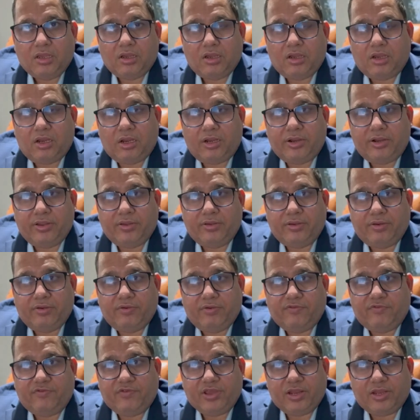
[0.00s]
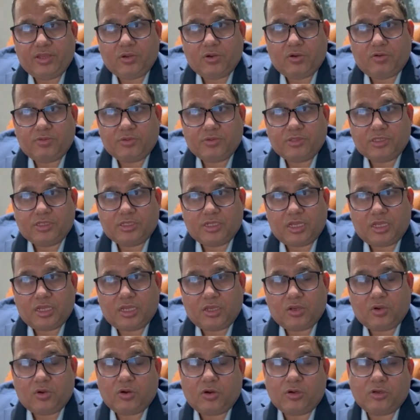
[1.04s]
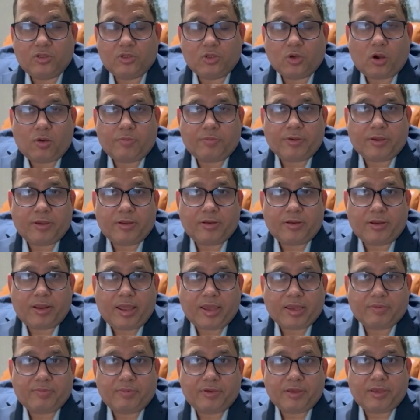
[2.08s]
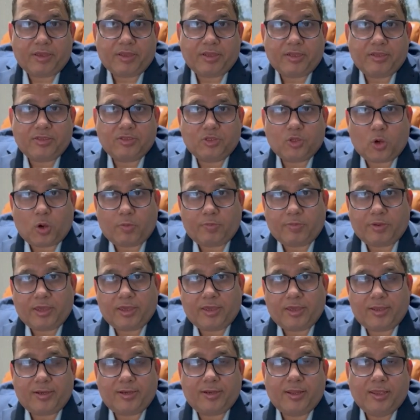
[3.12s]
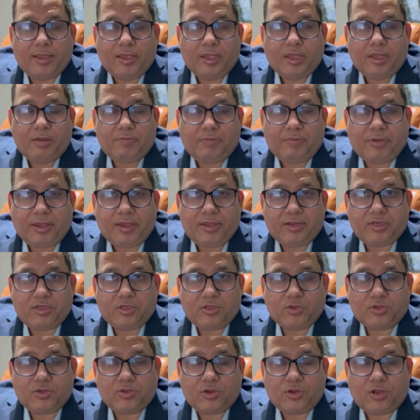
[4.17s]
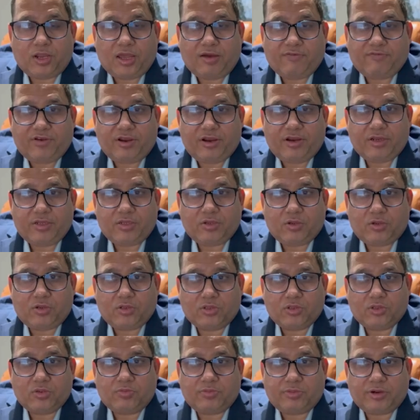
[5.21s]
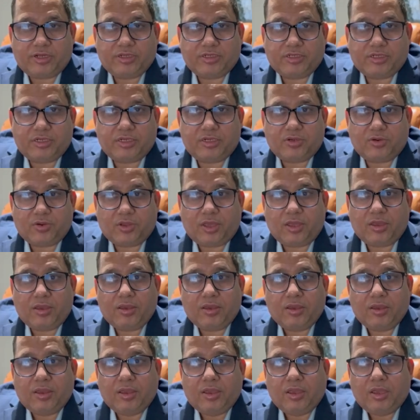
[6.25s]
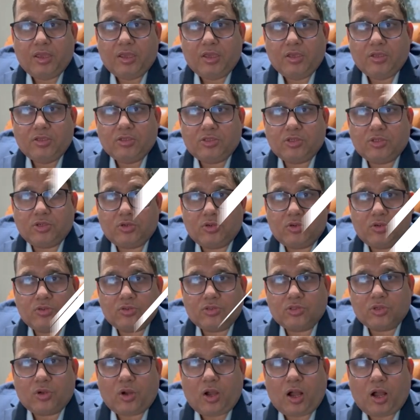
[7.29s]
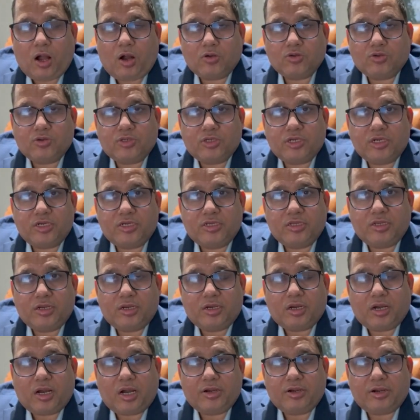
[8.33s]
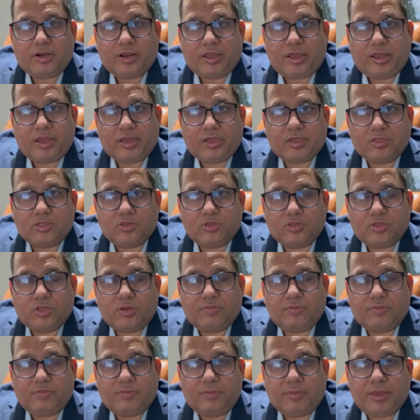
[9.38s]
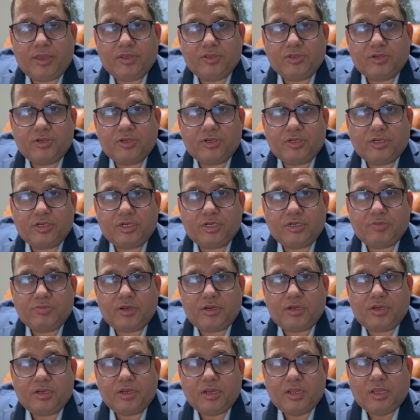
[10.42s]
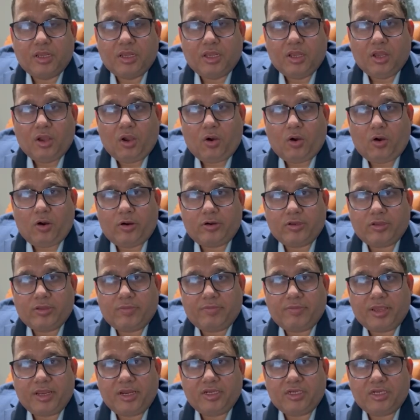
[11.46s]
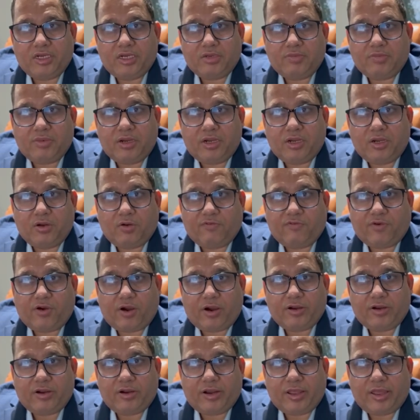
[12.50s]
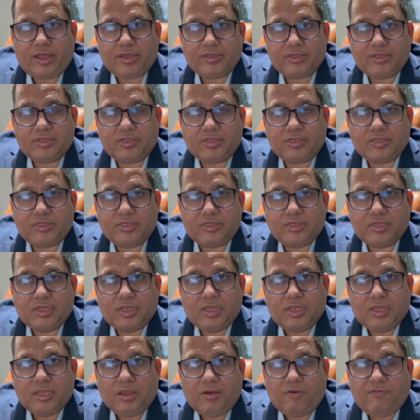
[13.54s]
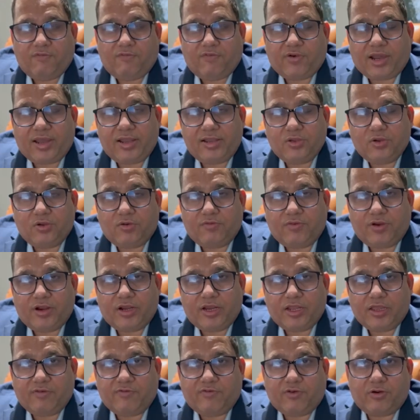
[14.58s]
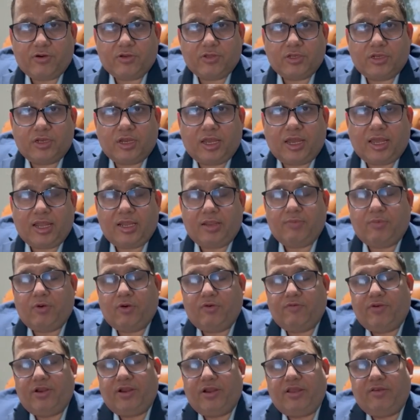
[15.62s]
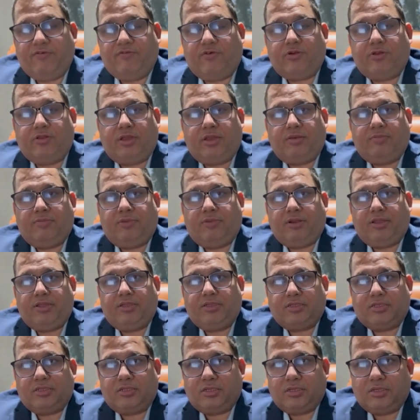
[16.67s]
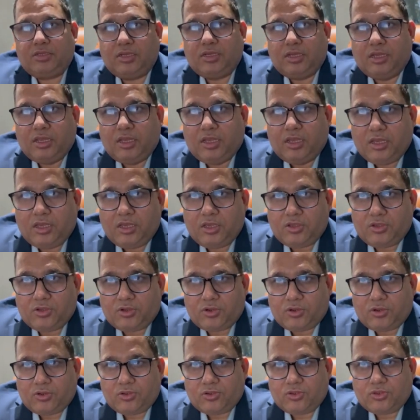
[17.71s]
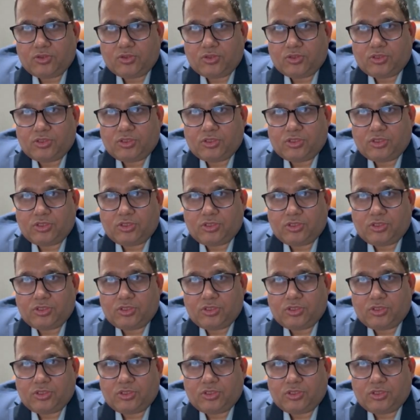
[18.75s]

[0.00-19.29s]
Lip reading: and feeling of sick or jaw pain, neck pain, jaw pain, pain into your left hand is also present. Okay. So how to treat the heart attack? So the major treatment or the main treatment of heart attack is, while you're waiting for the help or waiting for the ambulance, you should